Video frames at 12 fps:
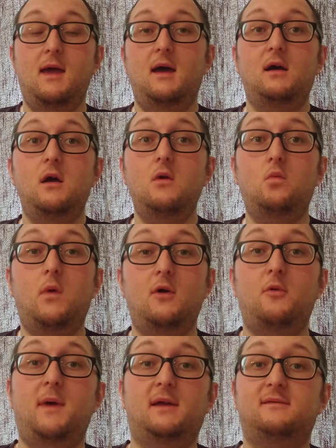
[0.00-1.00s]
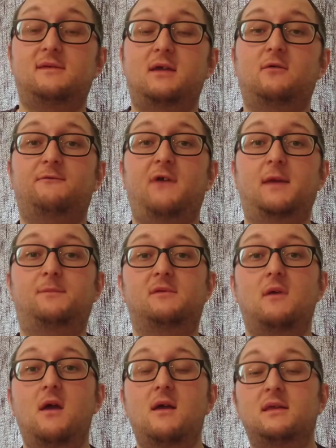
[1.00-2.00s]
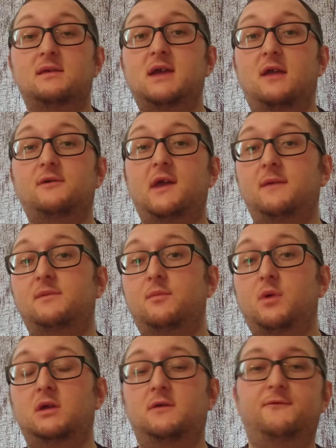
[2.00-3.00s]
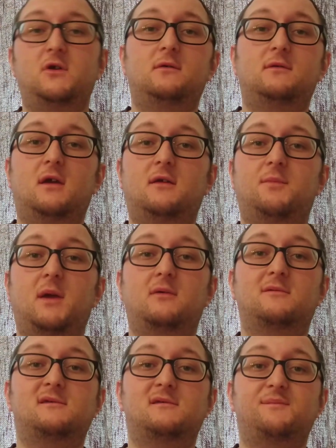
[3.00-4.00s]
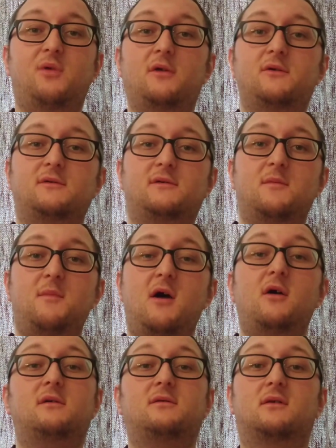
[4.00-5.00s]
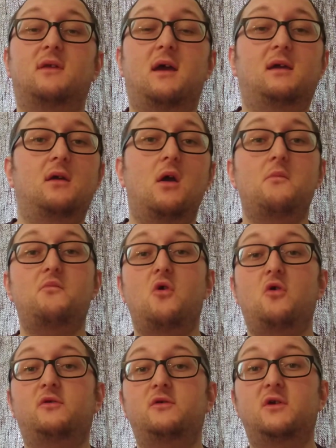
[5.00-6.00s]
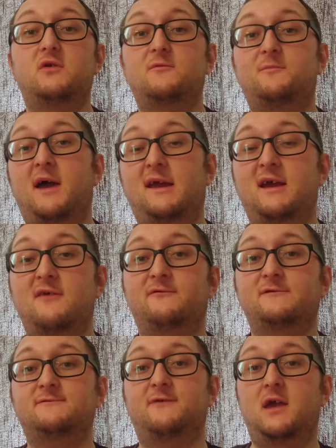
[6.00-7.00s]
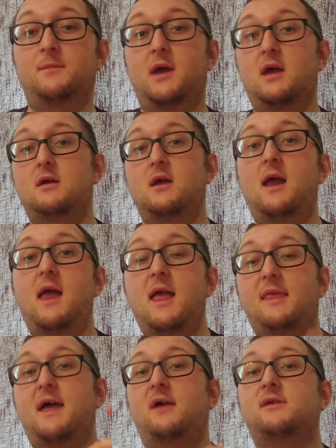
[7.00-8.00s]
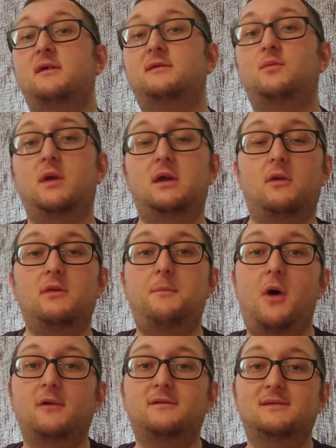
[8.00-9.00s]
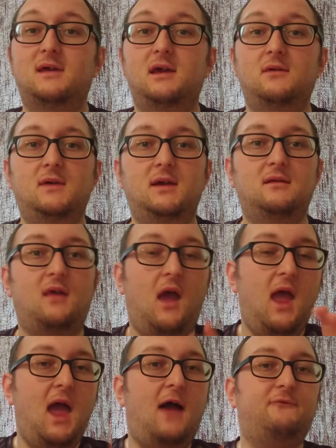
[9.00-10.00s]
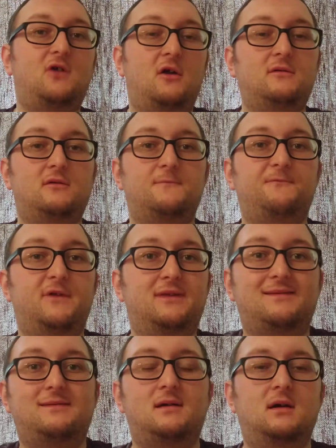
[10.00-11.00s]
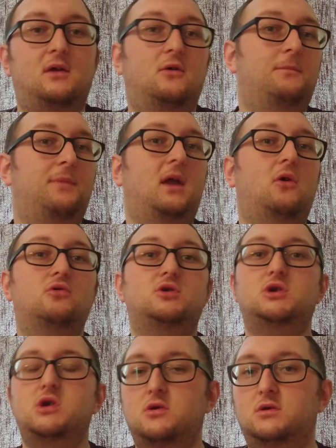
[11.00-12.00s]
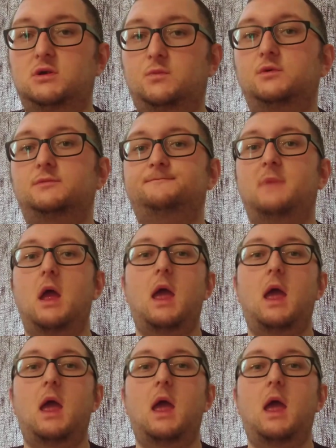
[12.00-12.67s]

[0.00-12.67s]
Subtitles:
Hello, welcome back to Sacred Vapes. The channel aims to bring you the views and experiences of products in the market today, brought to you by an average vapor. Now this week on the pod series, I've got something that's a little bit unusual,